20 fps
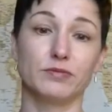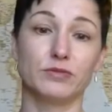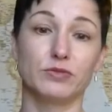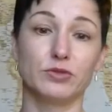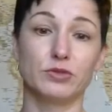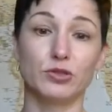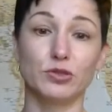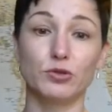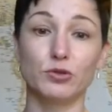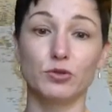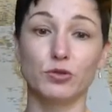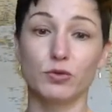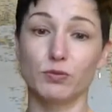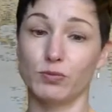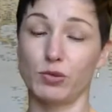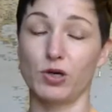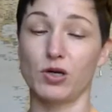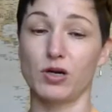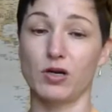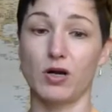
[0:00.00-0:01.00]
Do
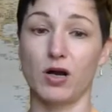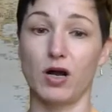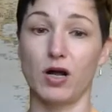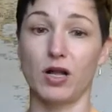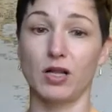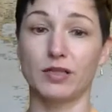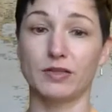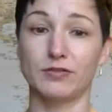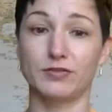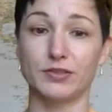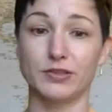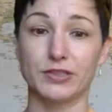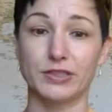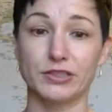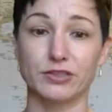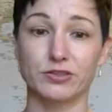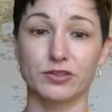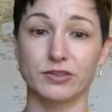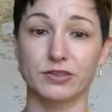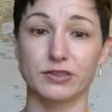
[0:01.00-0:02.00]
book a call if you're
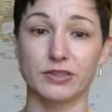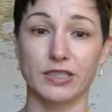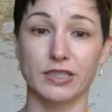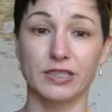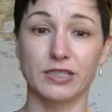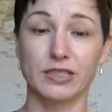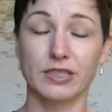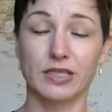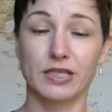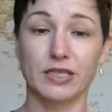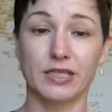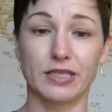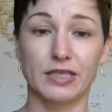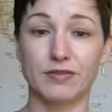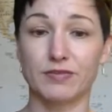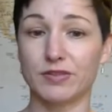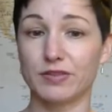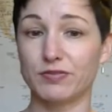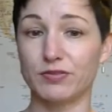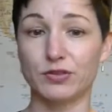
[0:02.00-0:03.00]
interested,
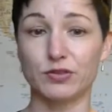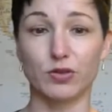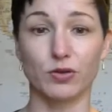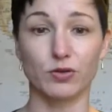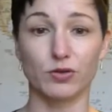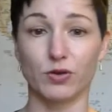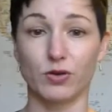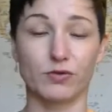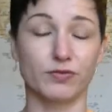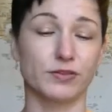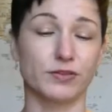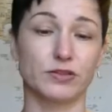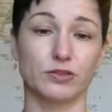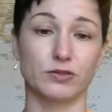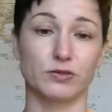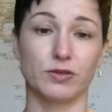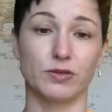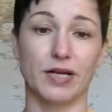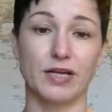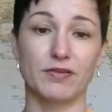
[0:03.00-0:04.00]
even if you don't know if it's
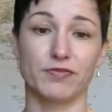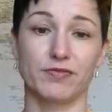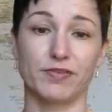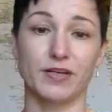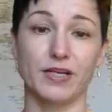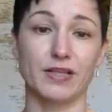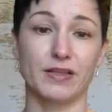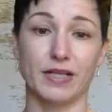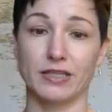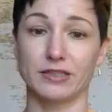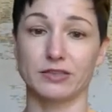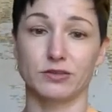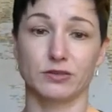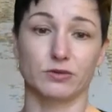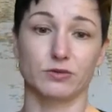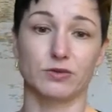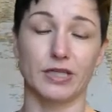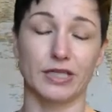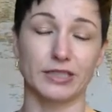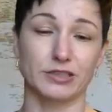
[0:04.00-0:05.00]
the right fit.
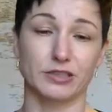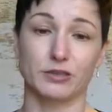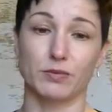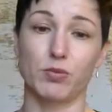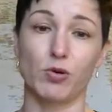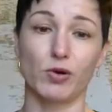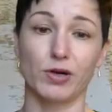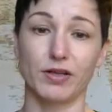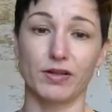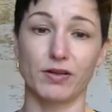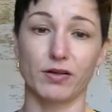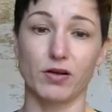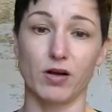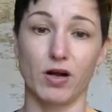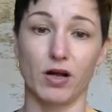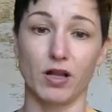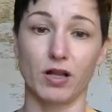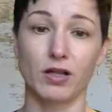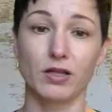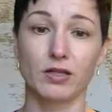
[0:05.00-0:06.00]
That's the point of the
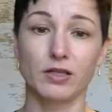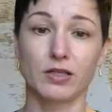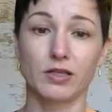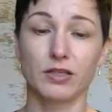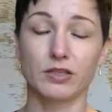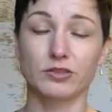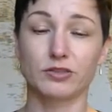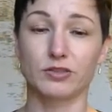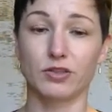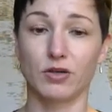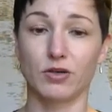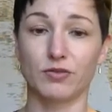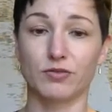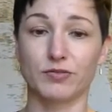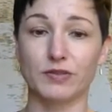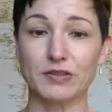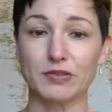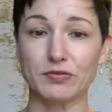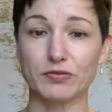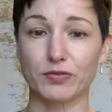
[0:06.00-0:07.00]
call. So
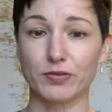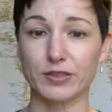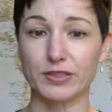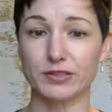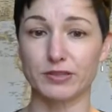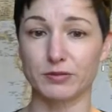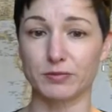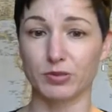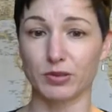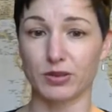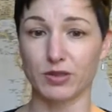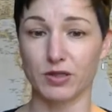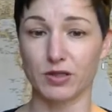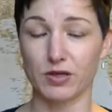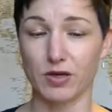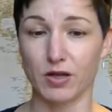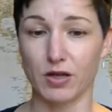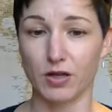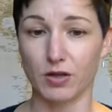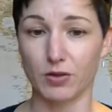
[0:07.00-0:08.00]
feel free to book a
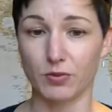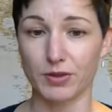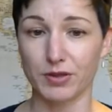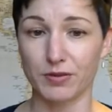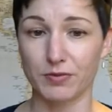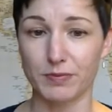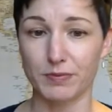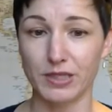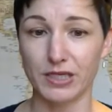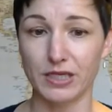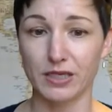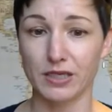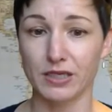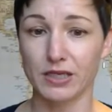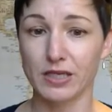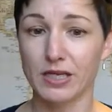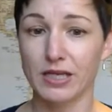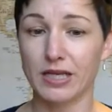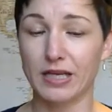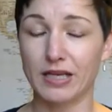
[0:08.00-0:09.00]
call with me.
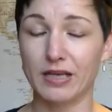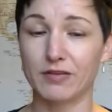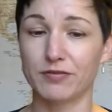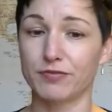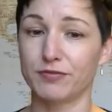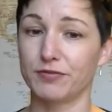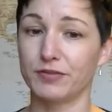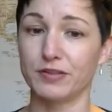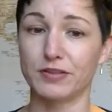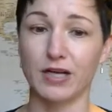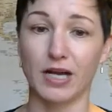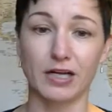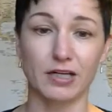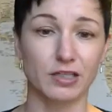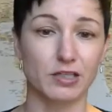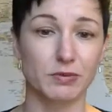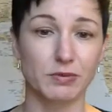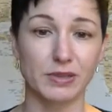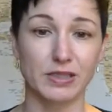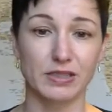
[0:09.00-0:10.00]
If you're not
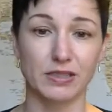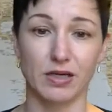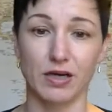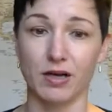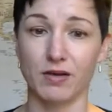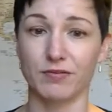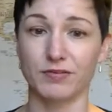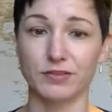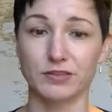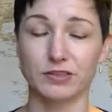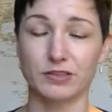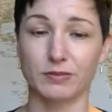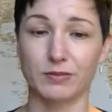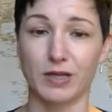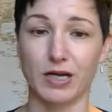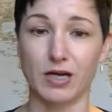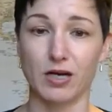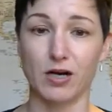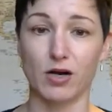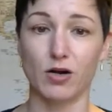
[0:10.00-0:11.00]
going to be in the office
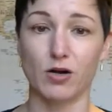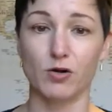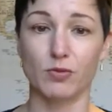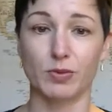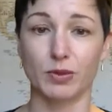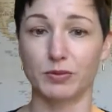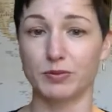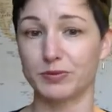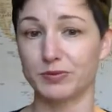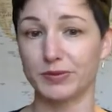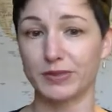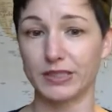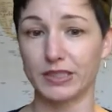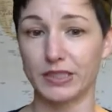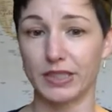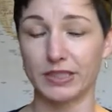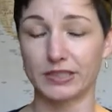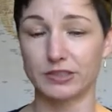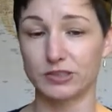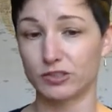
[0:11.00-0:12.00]
tomorrow but would really
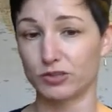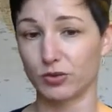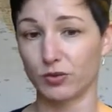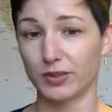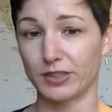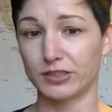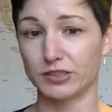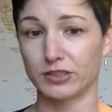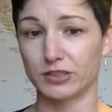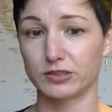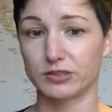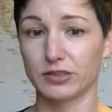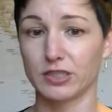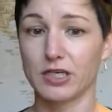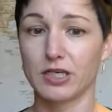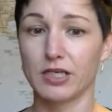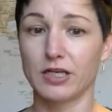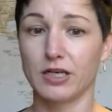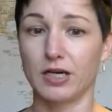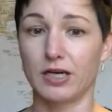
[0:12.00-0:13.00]
like to join, just
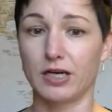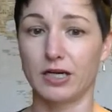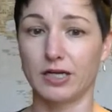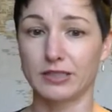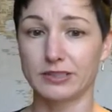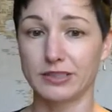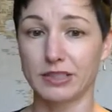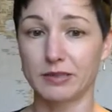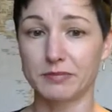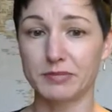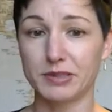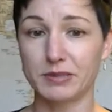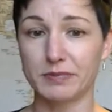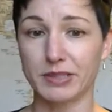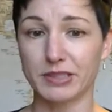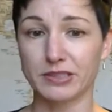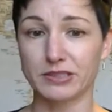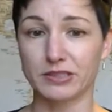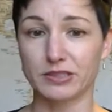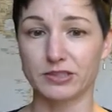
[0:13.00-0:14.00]
send me a
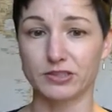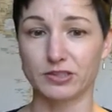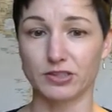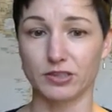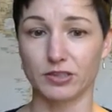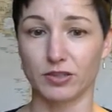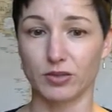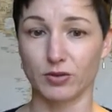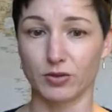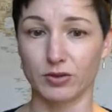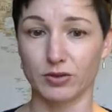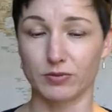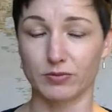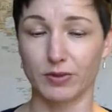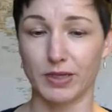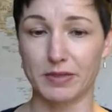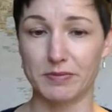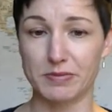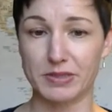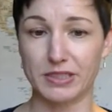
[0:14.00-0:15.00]
message or
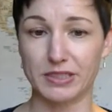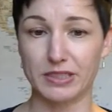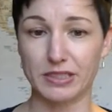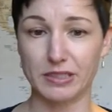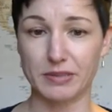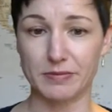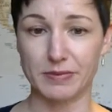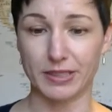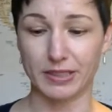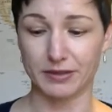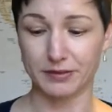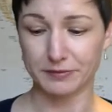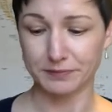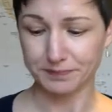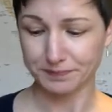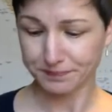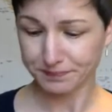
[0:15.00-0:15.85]
write me an email.